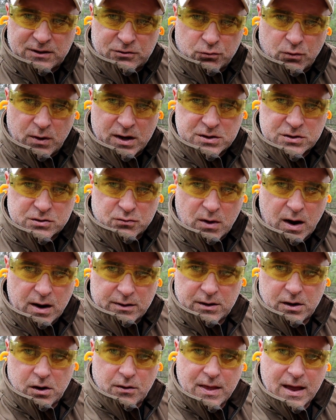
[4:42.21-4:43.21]
switch
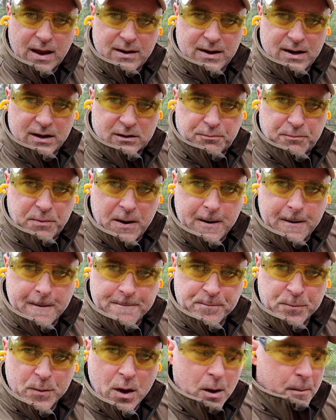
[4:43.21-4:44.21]
right there. That needs to be
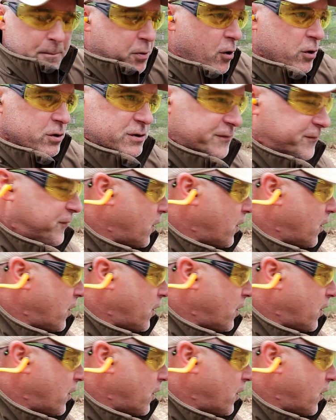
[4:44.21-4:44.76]
pushed